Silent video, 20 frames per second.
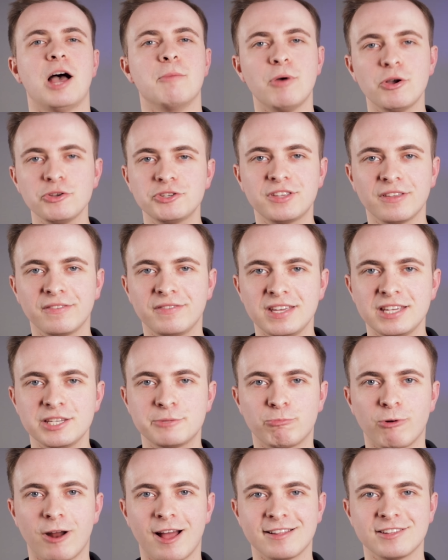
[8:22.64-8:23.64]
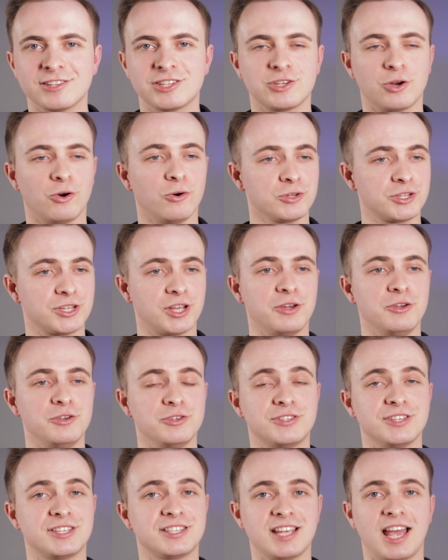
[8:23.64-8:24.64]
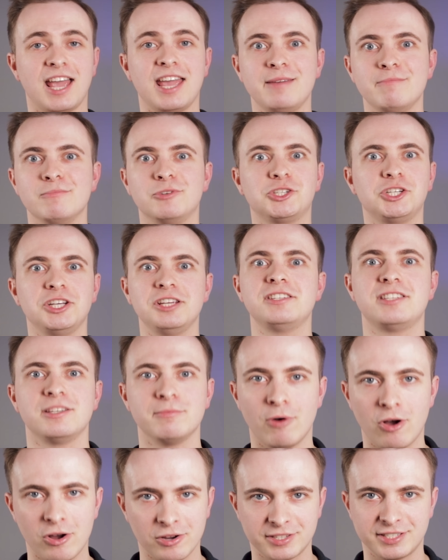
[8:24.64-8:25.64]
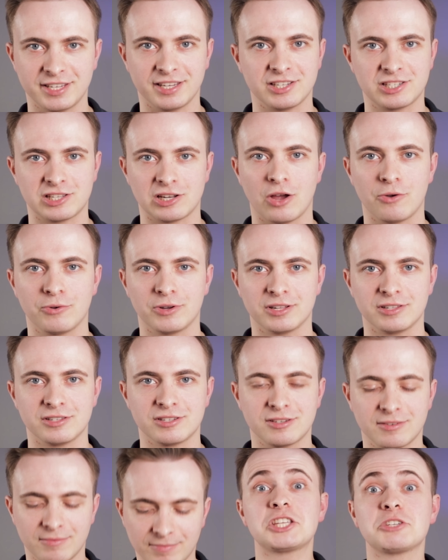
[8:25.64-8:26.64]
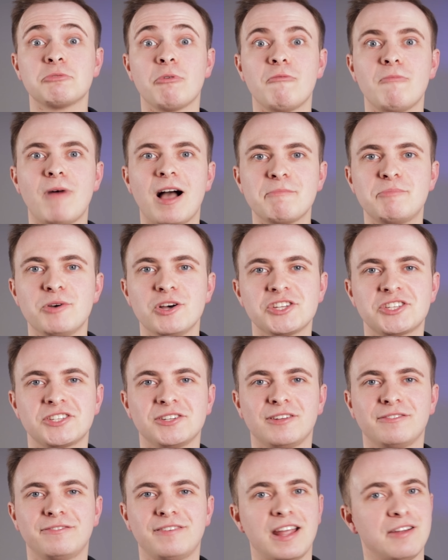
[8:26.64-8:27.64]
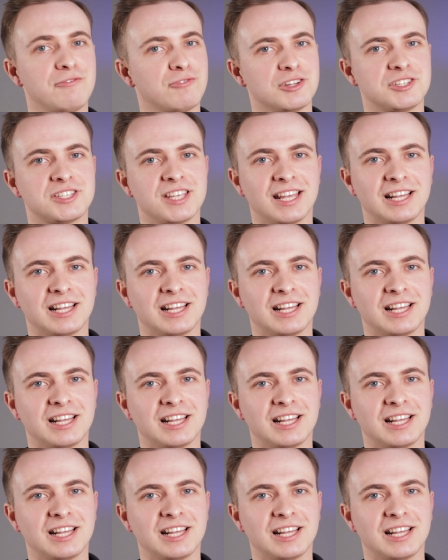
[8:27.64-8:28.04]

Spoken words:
And most of these brands also use the same cheesy marketing slogans. Some of my personal favorites